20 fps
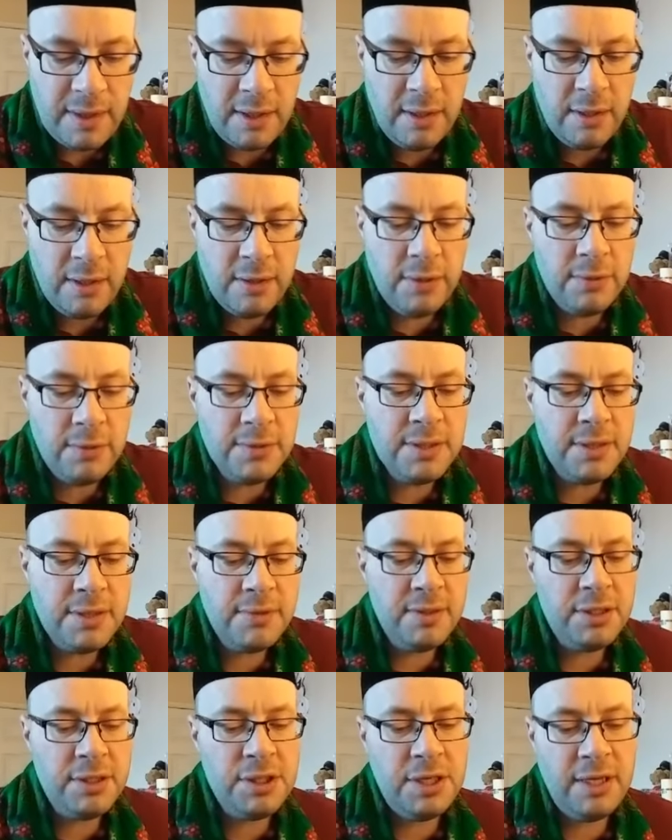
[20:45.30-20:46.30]
Also
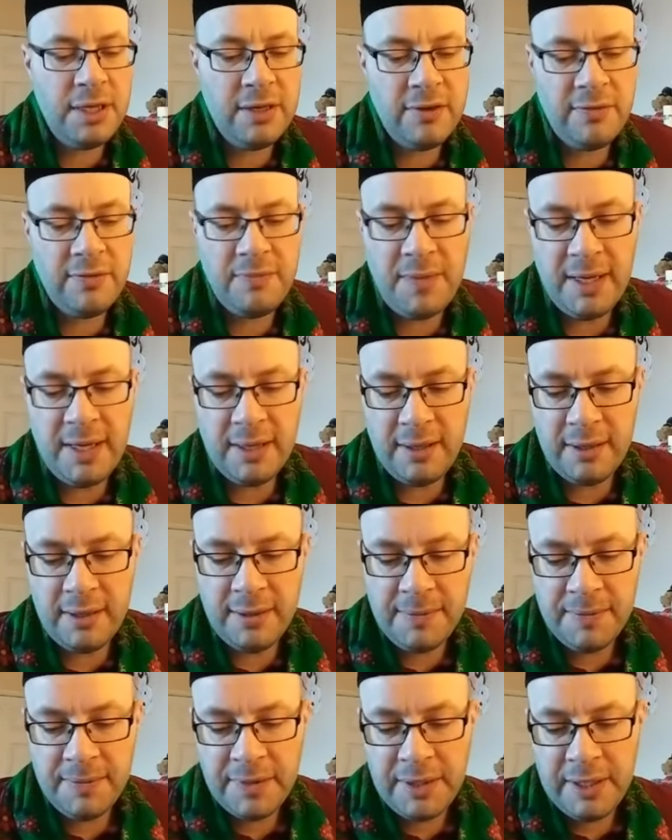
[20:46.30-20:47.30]
the Sheikh of Mecca,
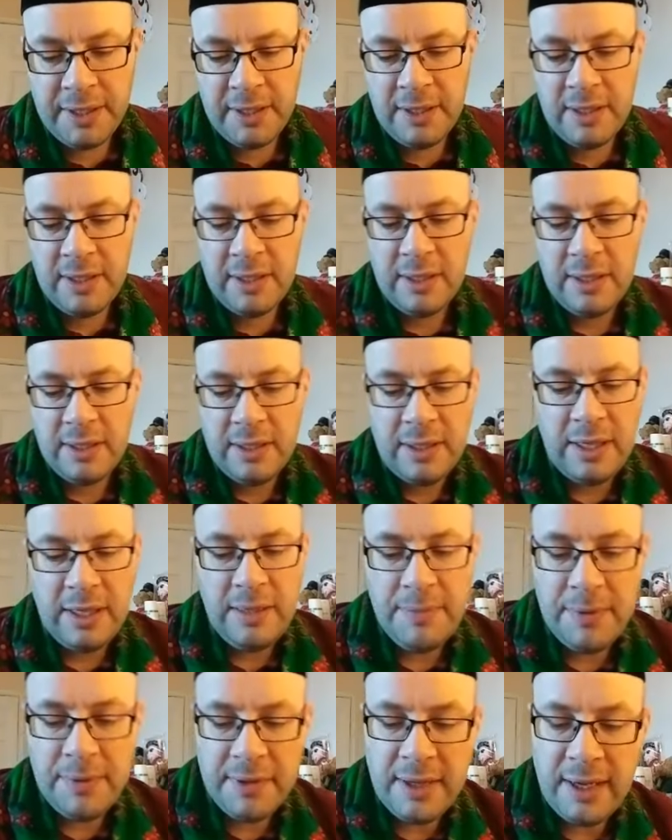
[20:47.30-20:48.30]

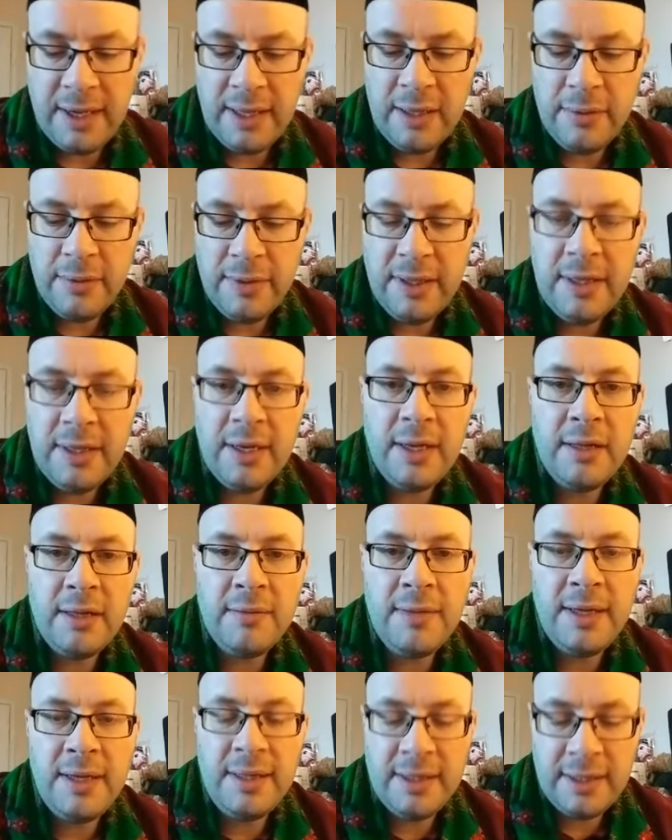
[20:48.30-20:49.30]
Ibn Alawi
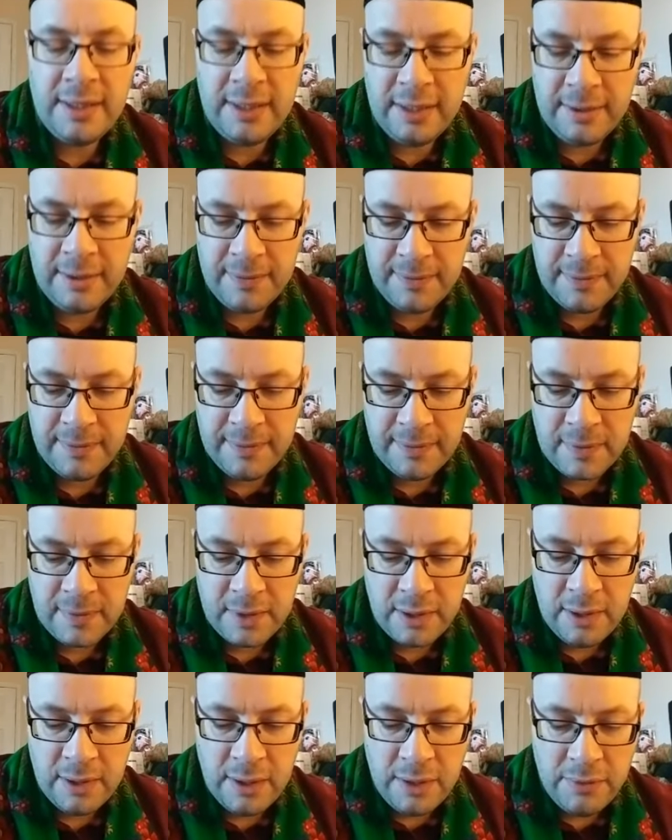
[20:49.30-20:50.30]
al-Maliki,
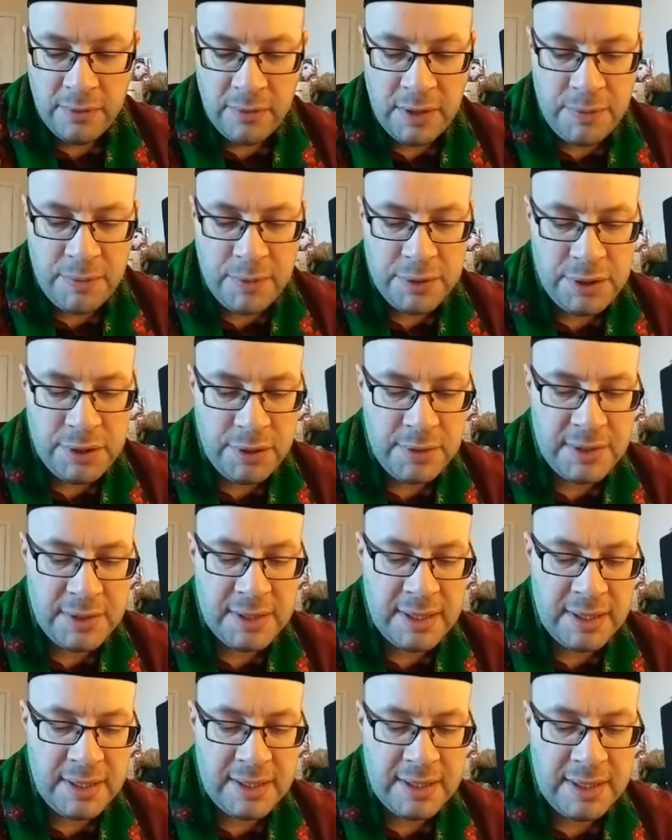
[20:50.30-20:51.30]
reproduced
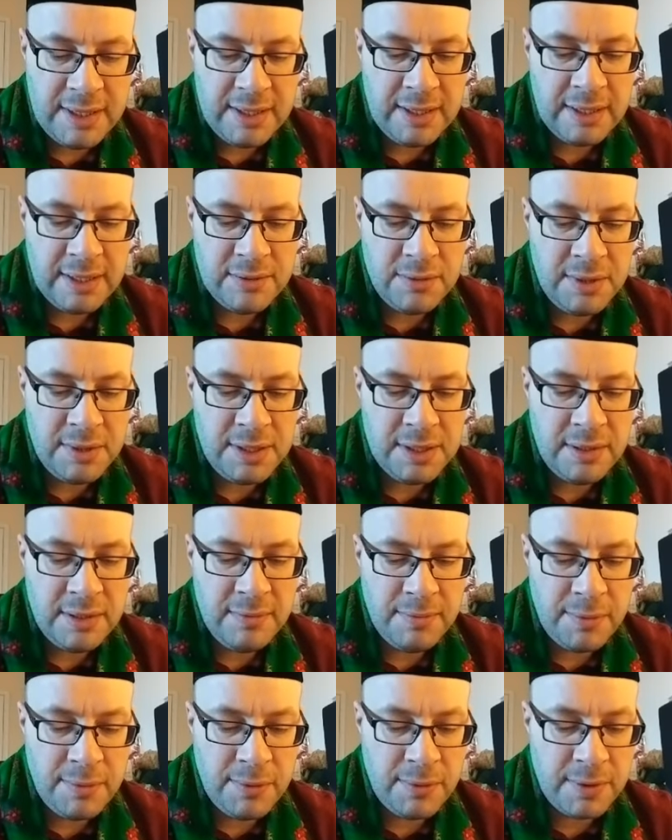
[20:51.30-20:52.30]
it in his
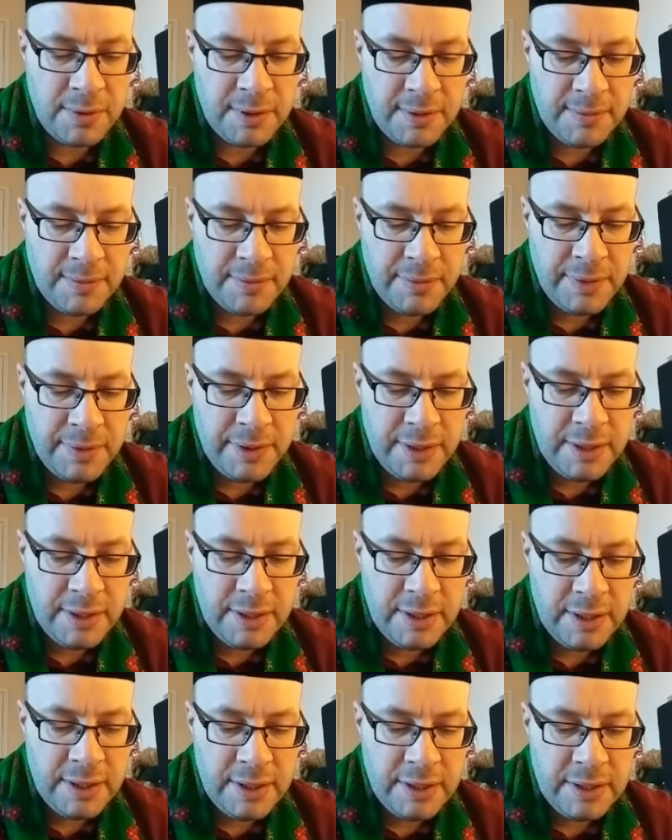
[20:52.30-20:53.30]
recent book,
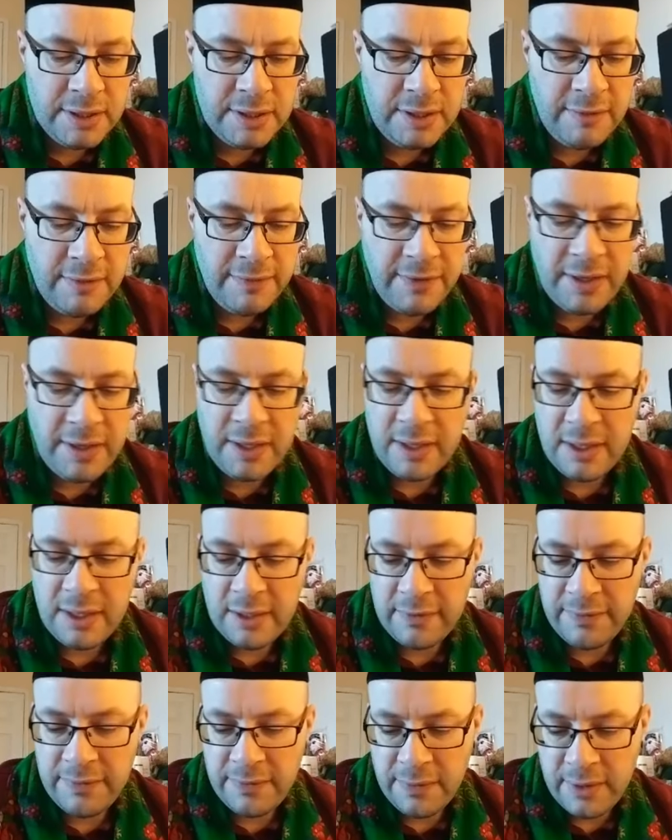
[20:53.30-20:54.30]
Shifa
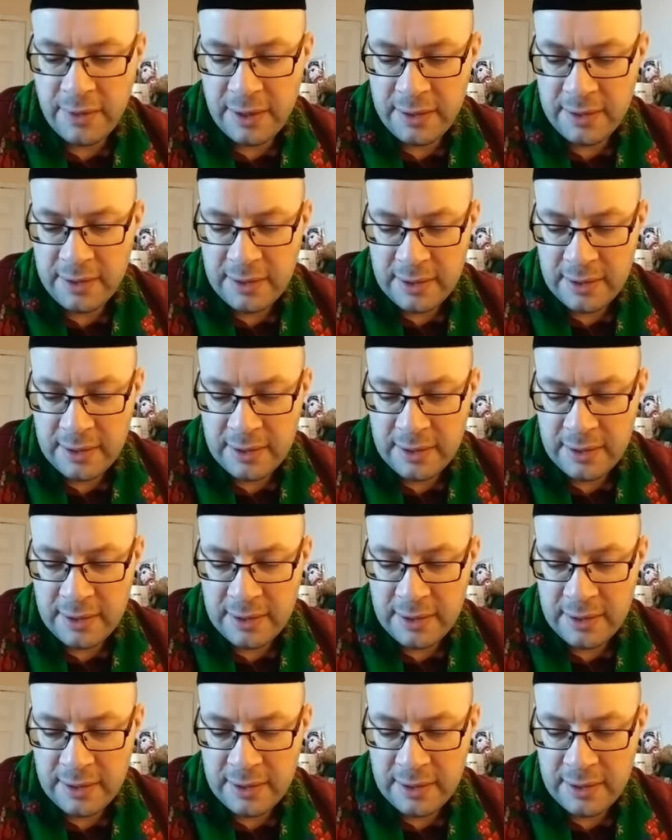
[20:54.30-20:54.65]
al-Fuad